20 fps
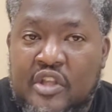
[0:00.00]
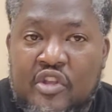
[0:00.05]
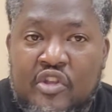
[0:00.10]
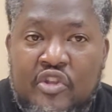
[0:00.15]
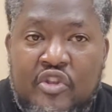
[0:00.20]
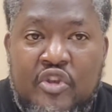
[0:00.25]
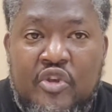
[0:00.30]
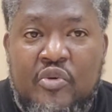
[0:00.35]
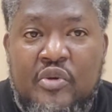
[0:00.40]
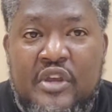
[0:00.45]

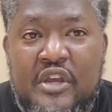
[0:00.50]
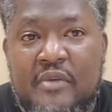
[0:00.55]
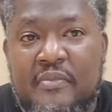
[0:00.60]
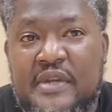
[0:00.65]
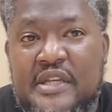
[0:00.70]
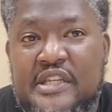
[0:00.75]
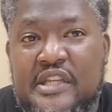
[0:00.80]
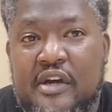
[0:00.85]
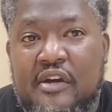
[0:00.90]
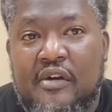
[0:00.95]
you'll hear
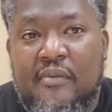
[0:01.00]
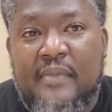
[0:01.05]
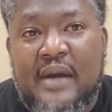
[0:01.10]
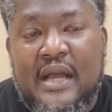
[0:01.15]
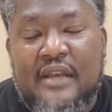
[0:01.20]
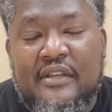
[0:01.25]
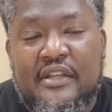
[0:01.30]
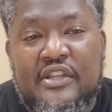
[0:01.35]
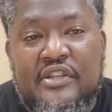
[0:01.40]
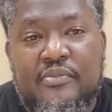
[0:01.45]
me talk
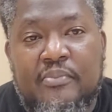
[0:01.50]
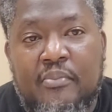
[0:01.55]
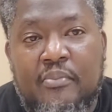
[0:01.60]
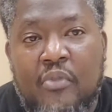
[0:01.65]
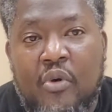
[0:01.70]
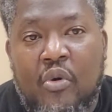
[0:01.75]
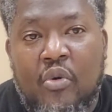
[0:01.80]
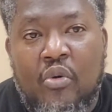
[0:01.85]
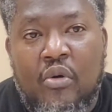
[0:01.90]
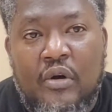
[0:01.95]
about this
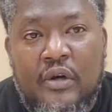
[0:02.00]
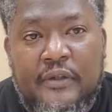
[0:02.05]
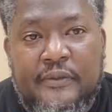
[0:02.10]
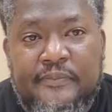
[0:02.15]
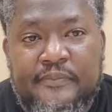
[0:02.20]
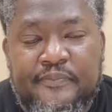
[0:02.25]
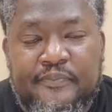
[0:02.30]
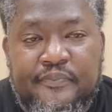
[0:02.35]
more